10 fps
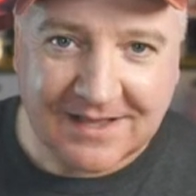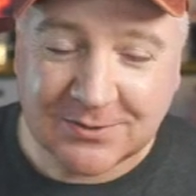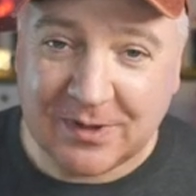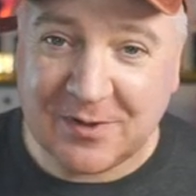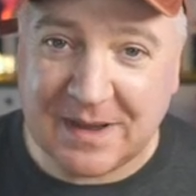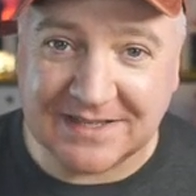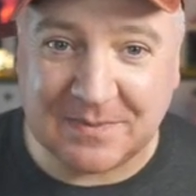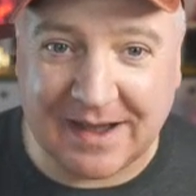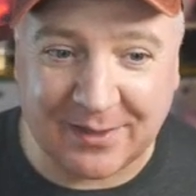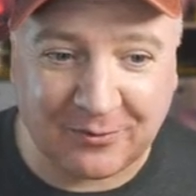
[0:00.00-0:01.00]
So welcome back
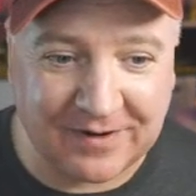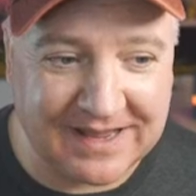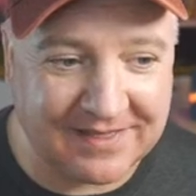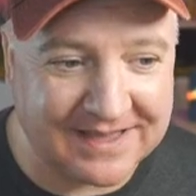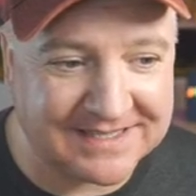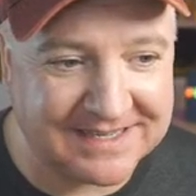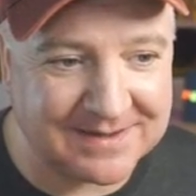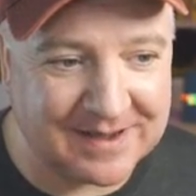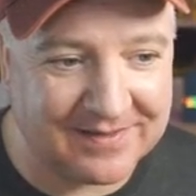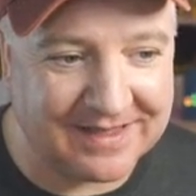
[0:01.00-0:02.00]
to part three. This
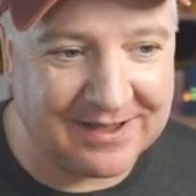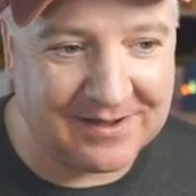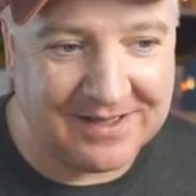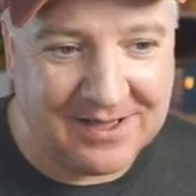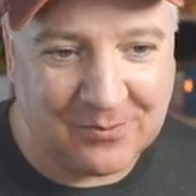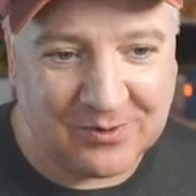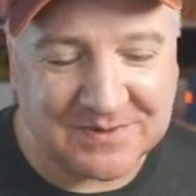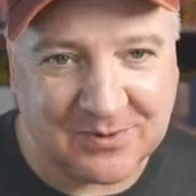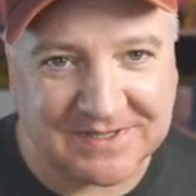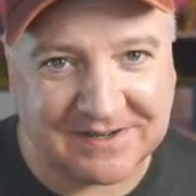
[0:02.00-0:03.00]
is about the
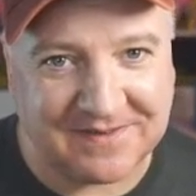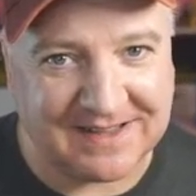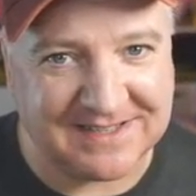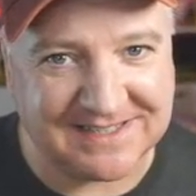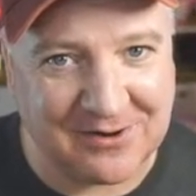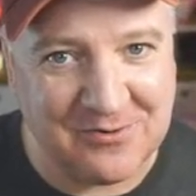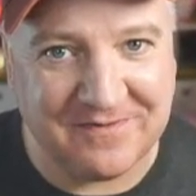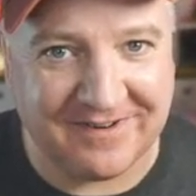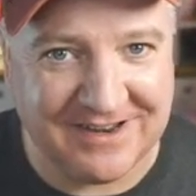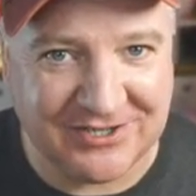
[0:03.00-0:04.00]
world's most advanced
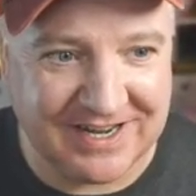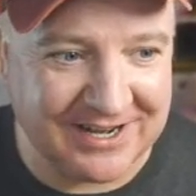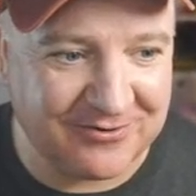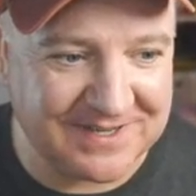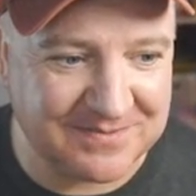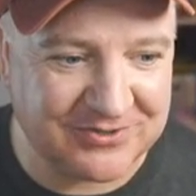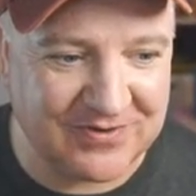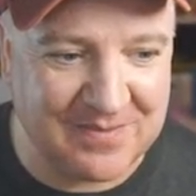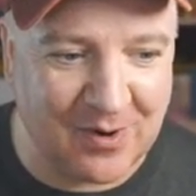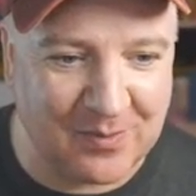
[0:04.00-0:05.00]
over-engineered Christmas
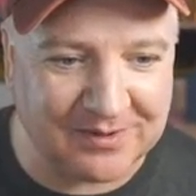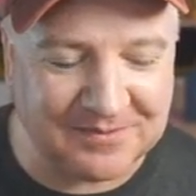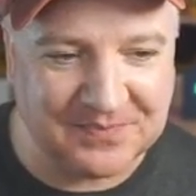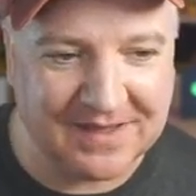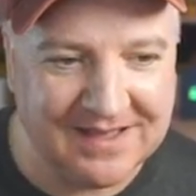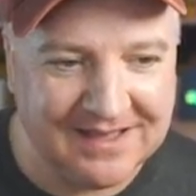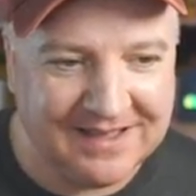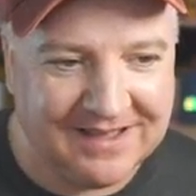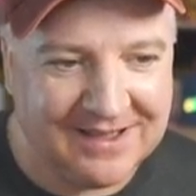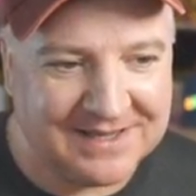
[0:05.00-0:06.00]
tree bauble.
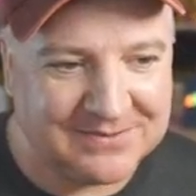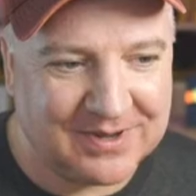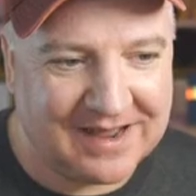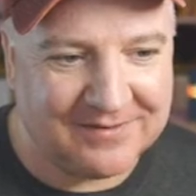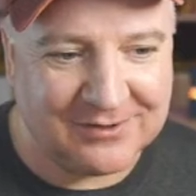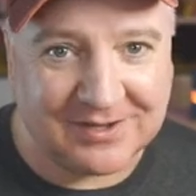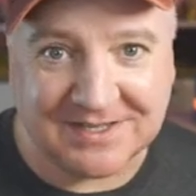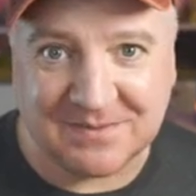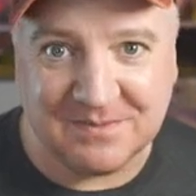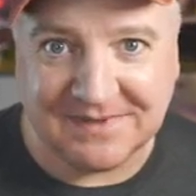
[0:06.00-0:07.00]
So we're going to have a look at
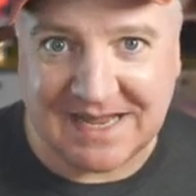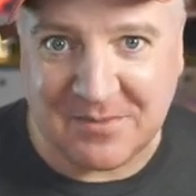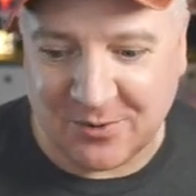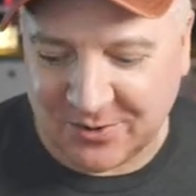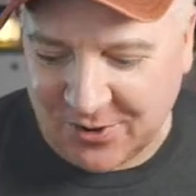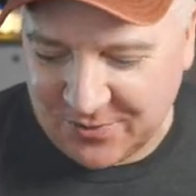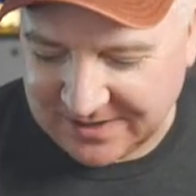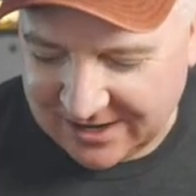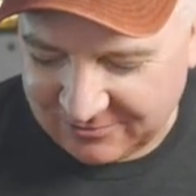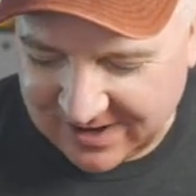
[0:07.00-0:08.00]
some demo
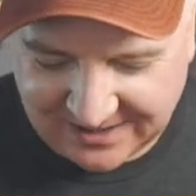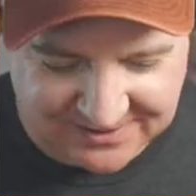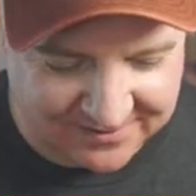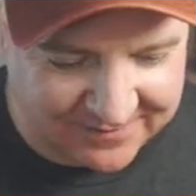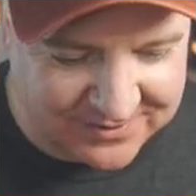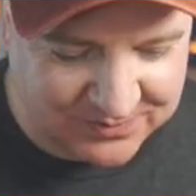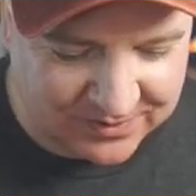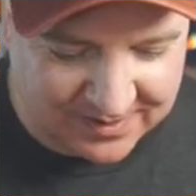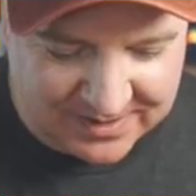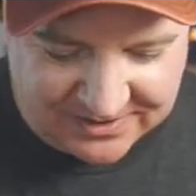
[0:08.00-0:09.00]
code now. Right, so the first
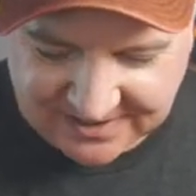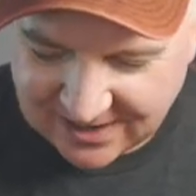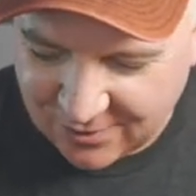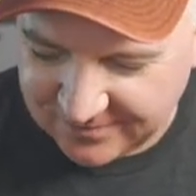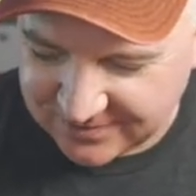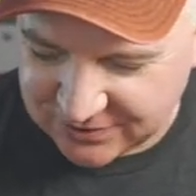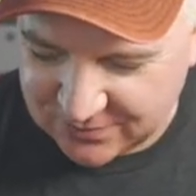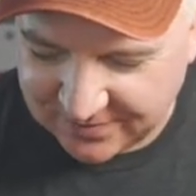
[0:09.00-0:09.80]
one, let me just get over to